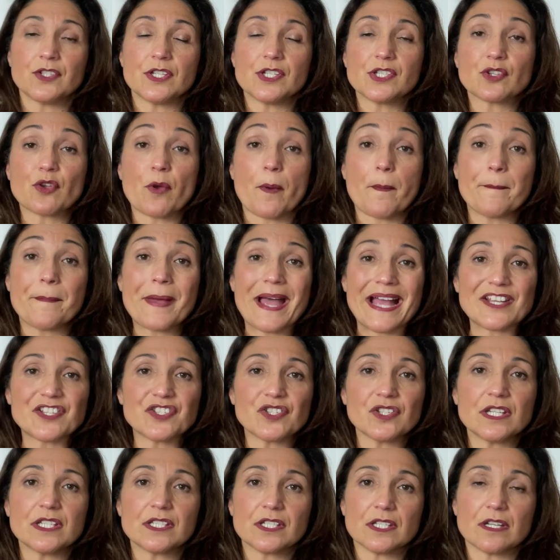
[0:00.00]
She's
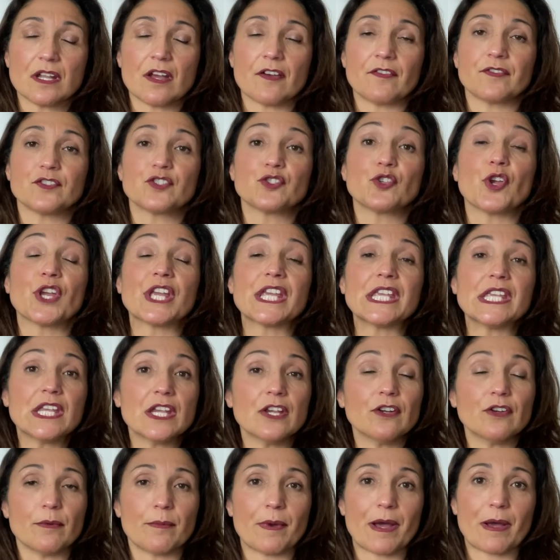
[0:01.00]
compassionate enough to
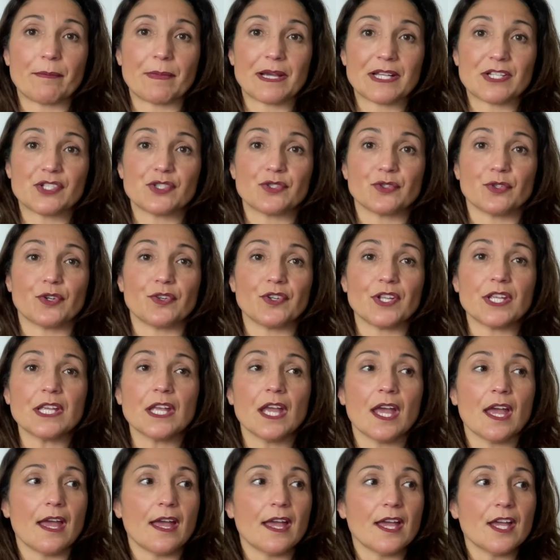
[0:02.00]
hear about my
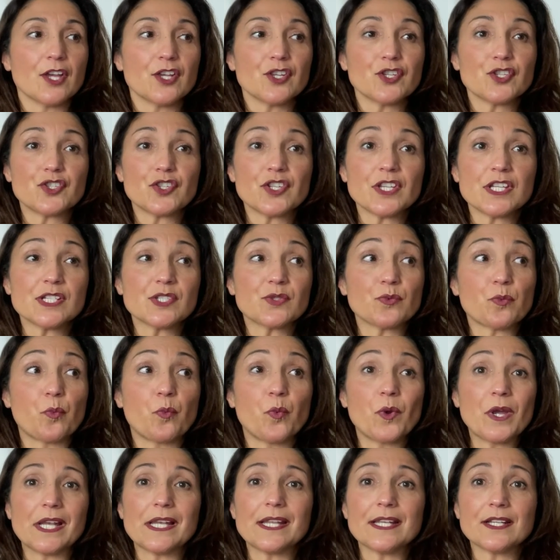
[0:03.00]
story. She's
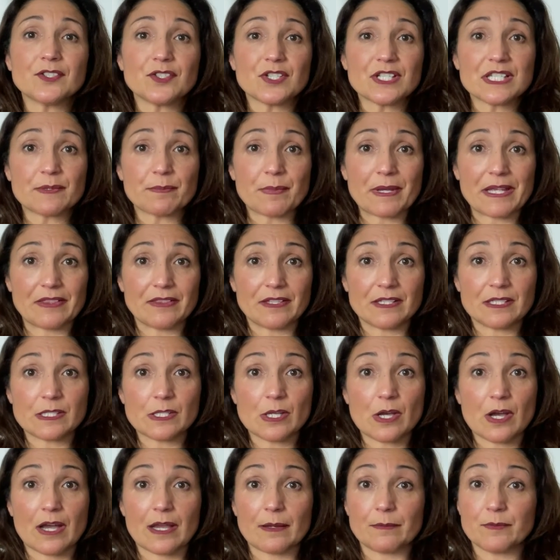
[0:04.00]
willing to spend the
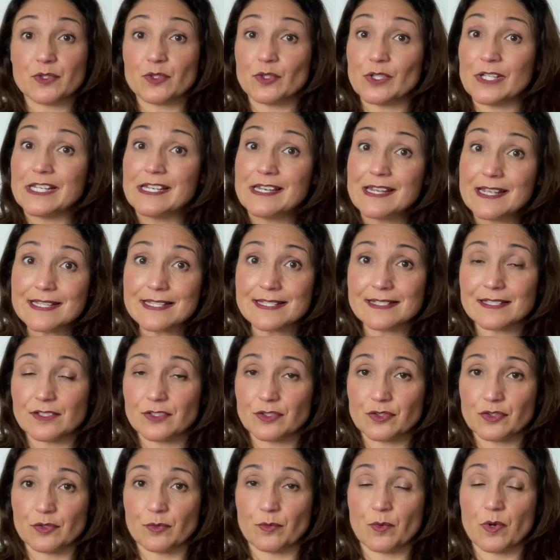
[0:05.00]
time to
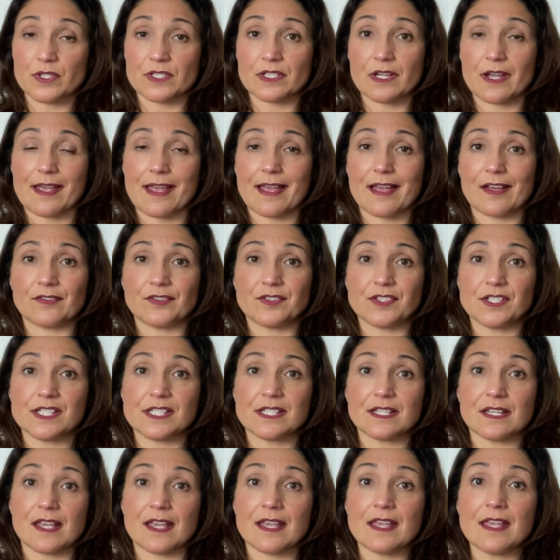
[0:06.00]
listen to what I have to
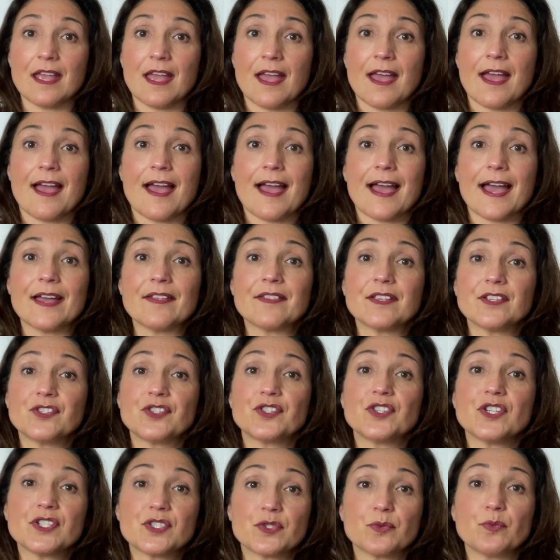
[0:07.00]
say. And then
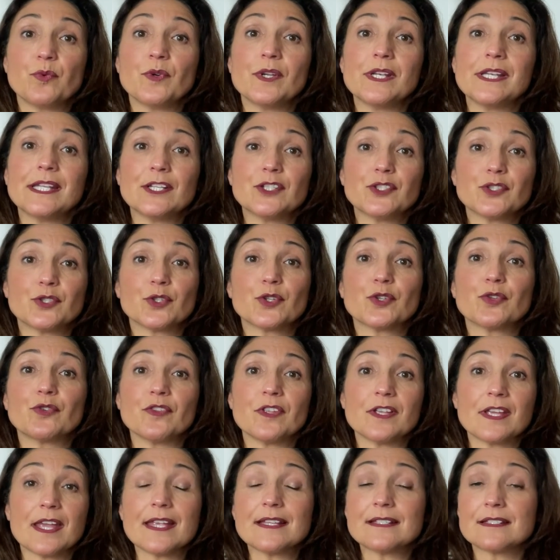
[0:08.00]
she's willing to
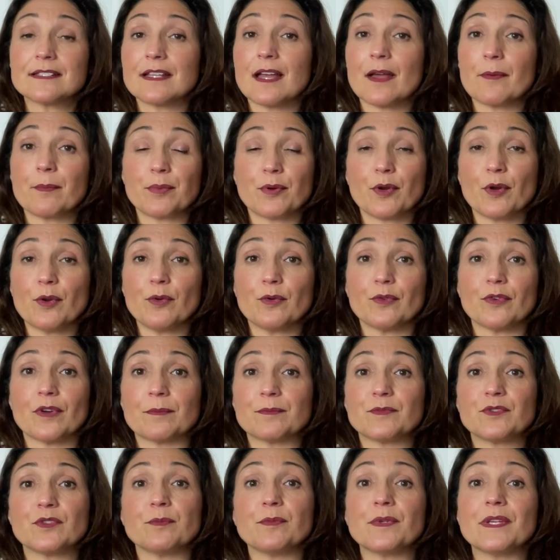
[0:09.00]
create that
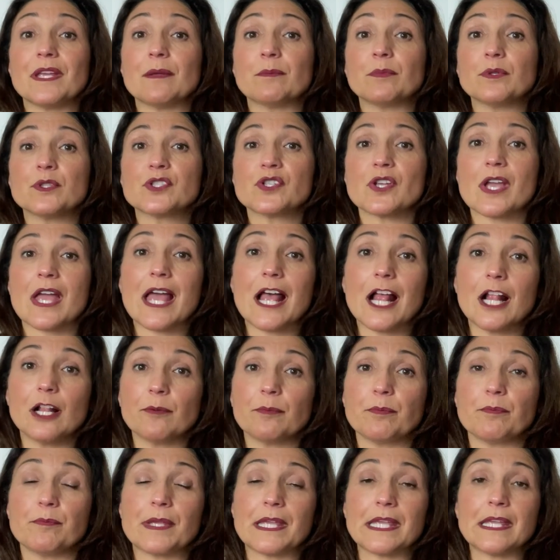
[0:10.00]
program to be able to
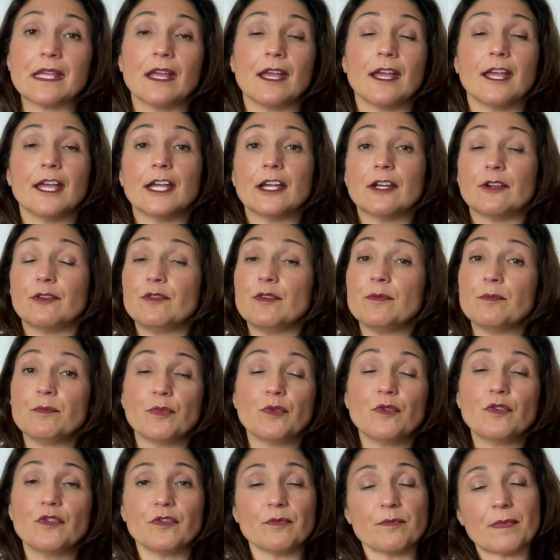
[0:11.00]
help me
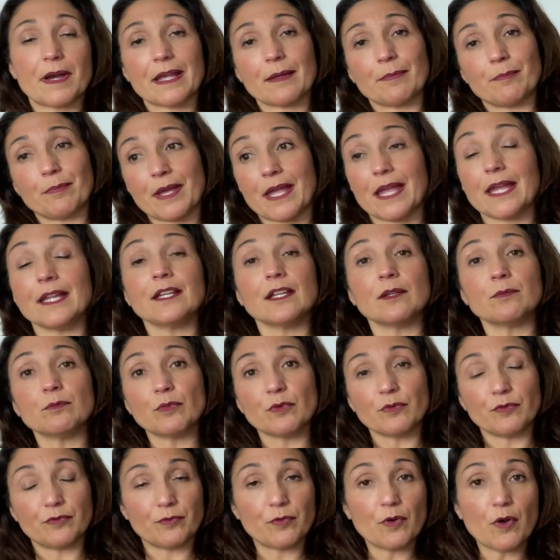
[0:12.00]
remove my pain and
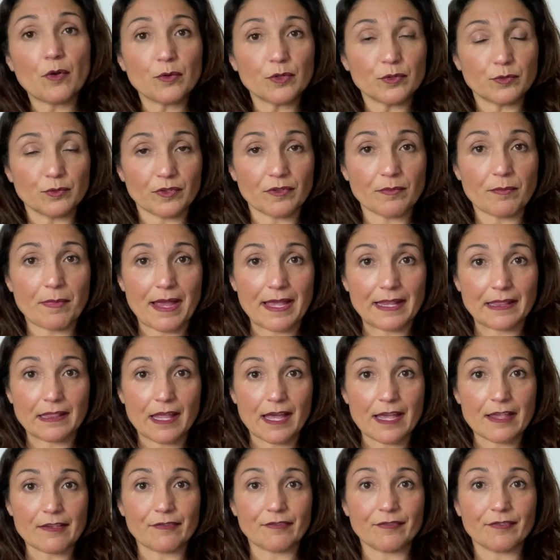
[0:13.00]
move forward with my
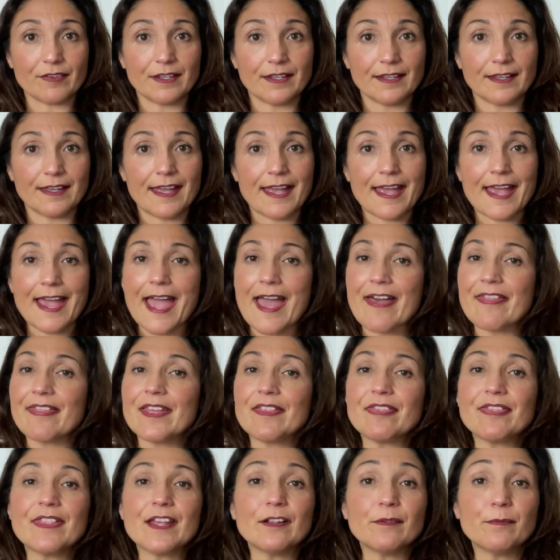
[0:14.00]
life and
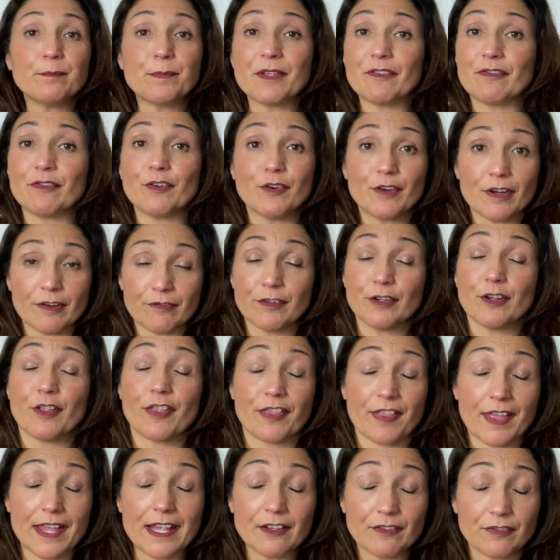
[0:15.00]
then they'll be forever
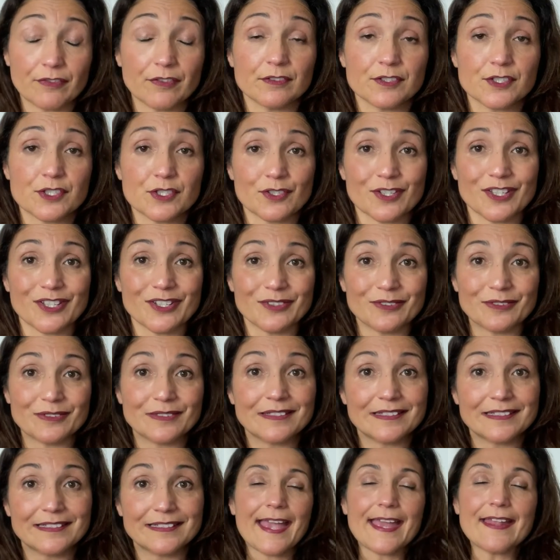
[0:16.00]
thankful to you.
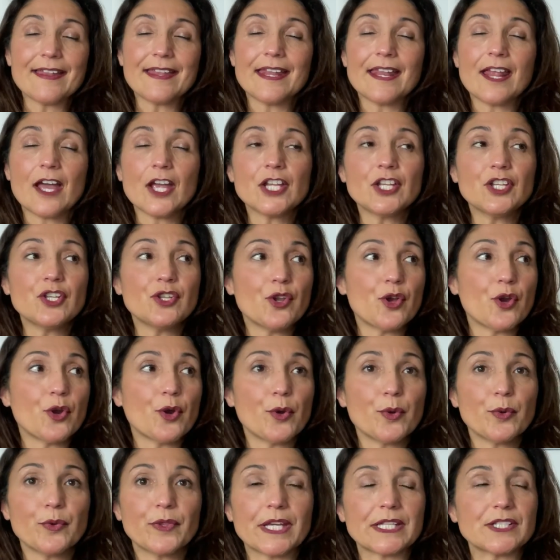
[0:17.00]
And then I
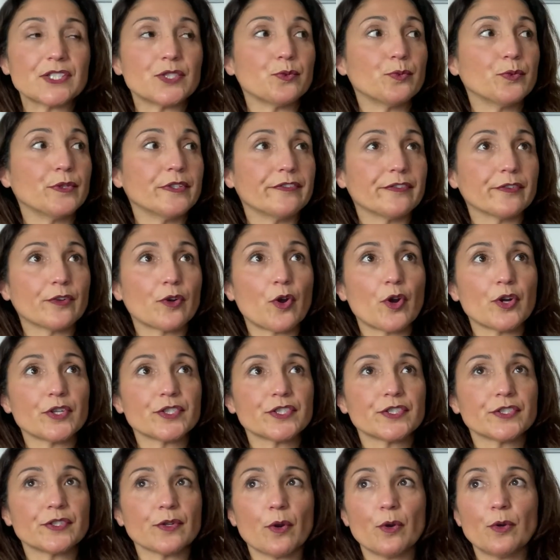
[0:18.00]
know that we've
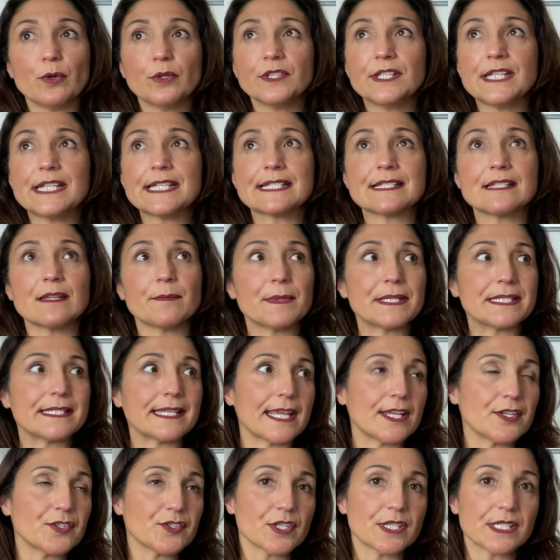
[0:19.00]
got all these
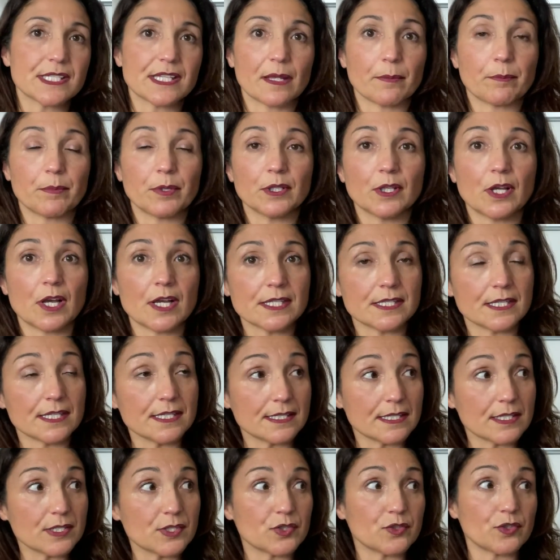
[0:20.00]
limitations at
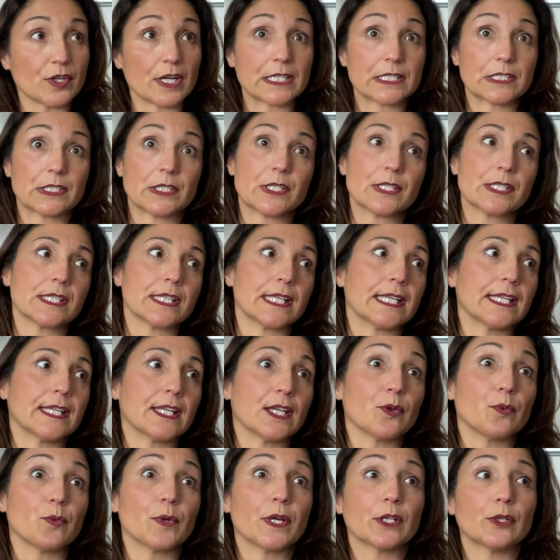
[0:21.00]
Pilates instructors
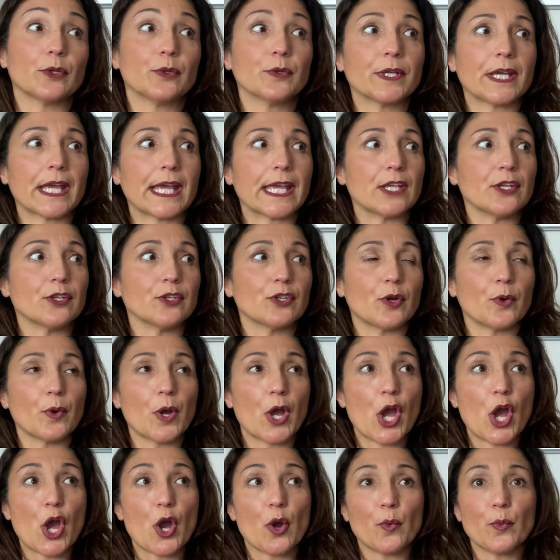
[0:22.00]
thinking, well, okay, you
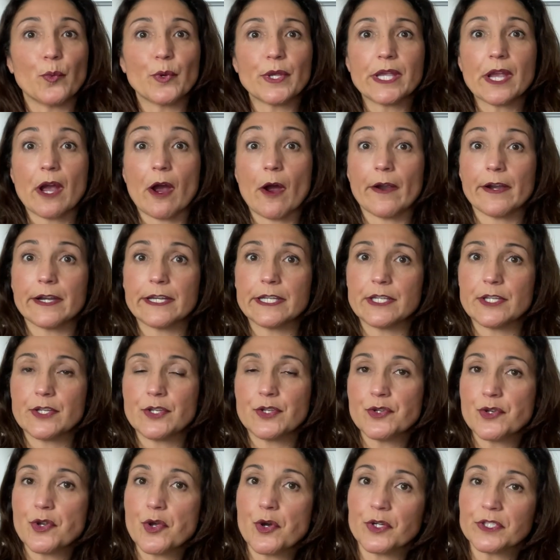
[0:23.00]
know, we are
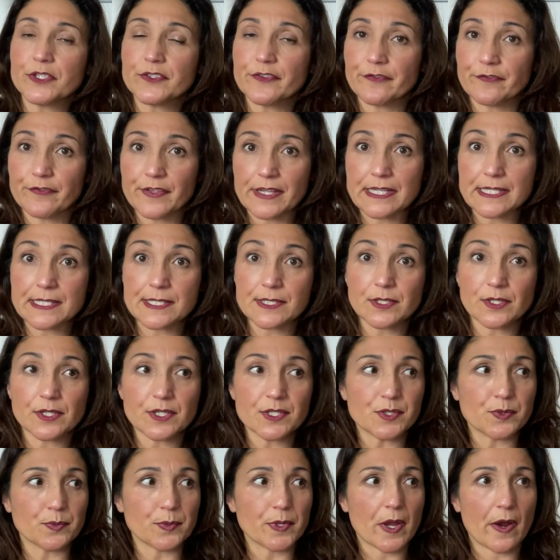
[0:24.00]
not
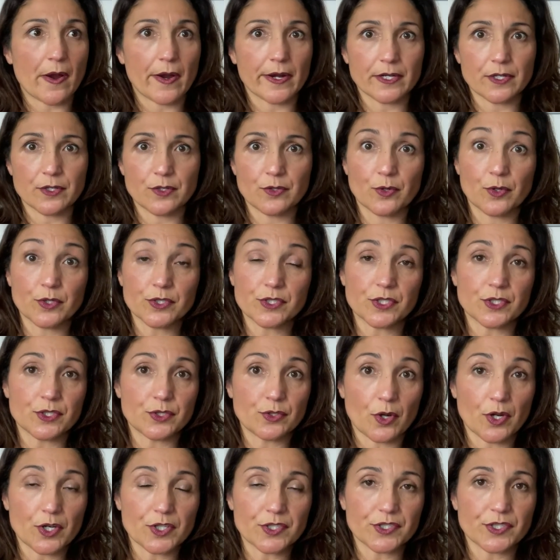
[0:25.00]
fixers, we are not
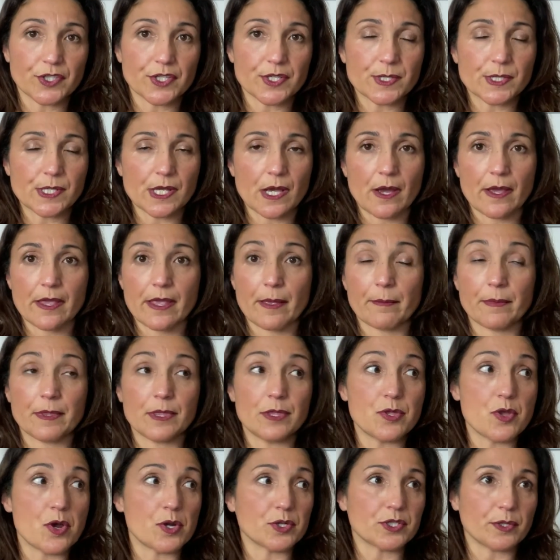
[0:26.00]
doctors, I
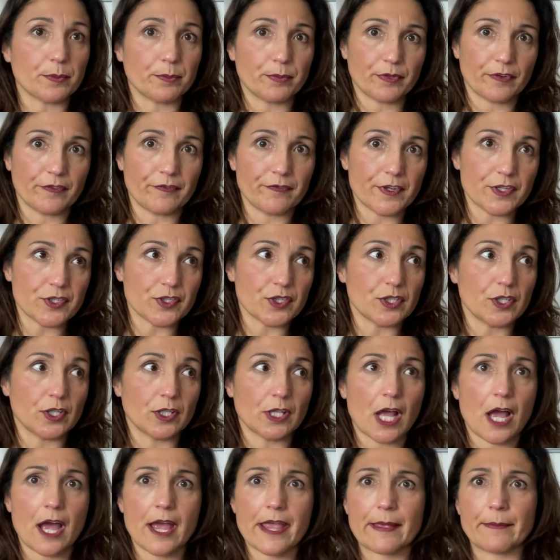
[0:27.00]
am not a
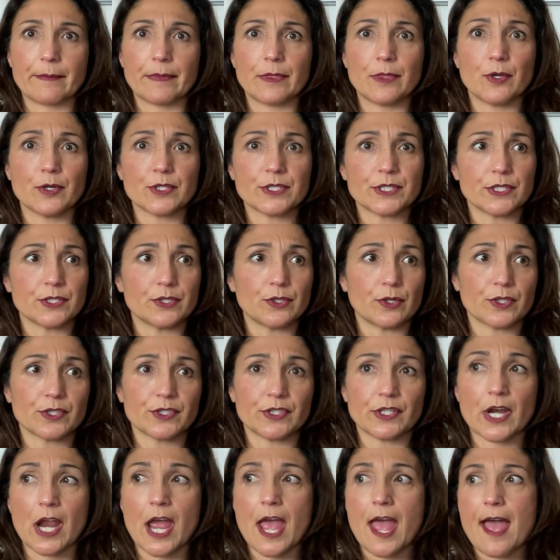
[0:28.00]
professional, I am not a
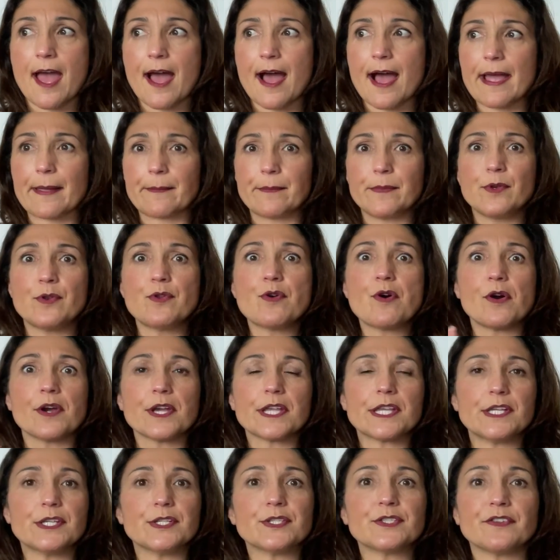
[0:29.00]
doctor, I'm
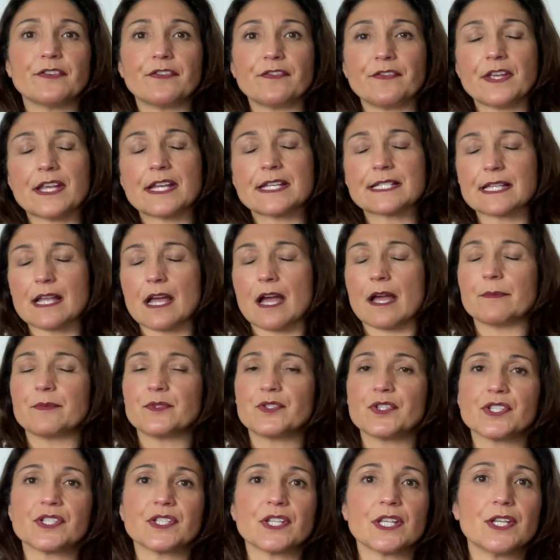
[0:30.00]
not here to fix,
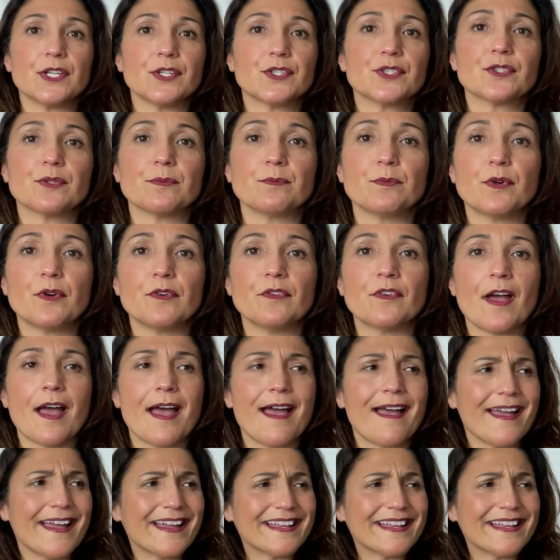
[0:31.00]
I'm just here to move.